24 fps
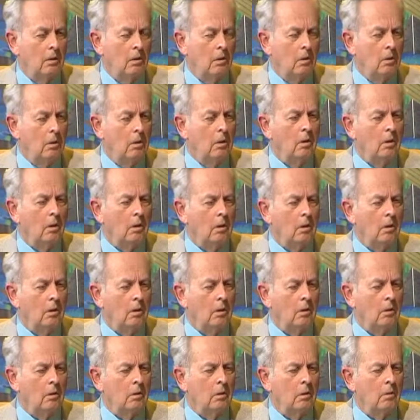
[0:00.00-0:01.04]

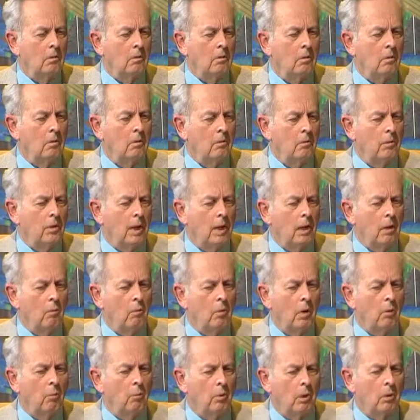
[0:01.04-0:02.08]
uh,
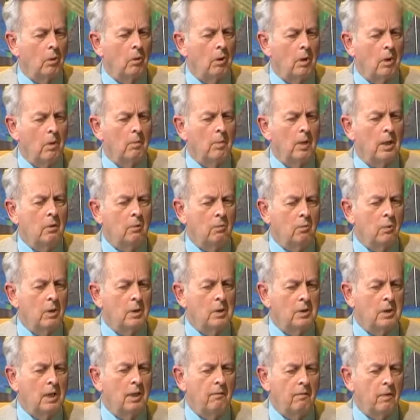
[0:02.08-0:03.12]
thing where we're going to be
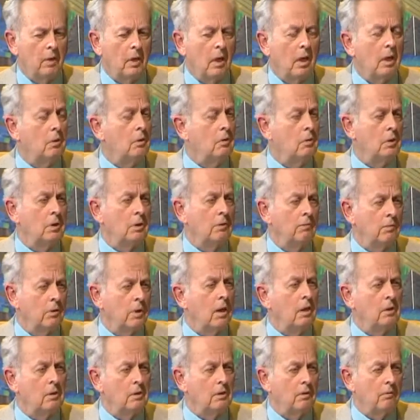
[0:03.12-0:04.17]
receiving hundreds
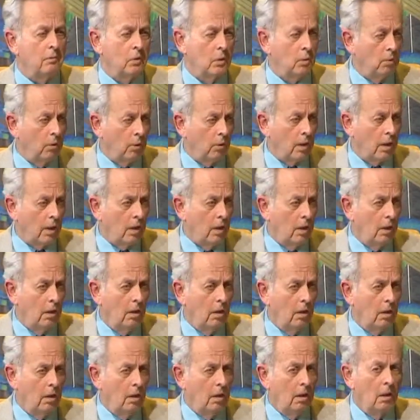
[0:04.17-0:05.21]
of tons of debris.
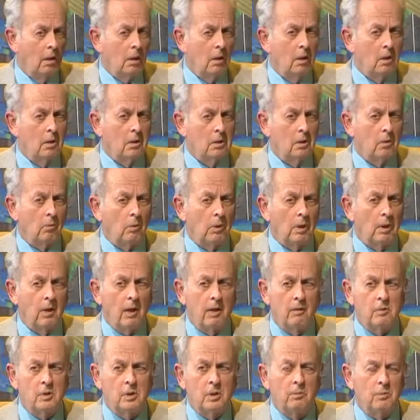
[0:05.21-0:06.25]
Mm -hmm. So
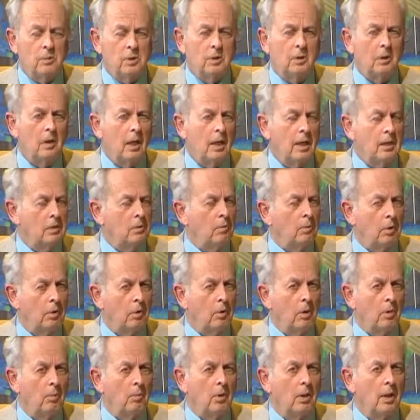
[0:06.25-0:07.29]
we have some slides that
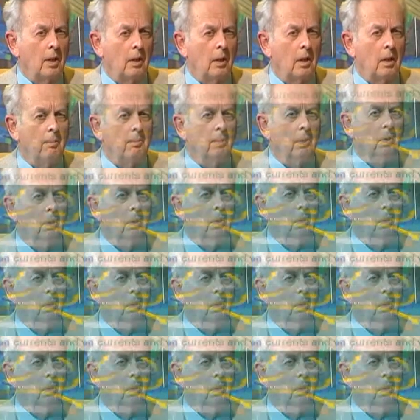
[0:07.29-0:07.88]
we're going to bring up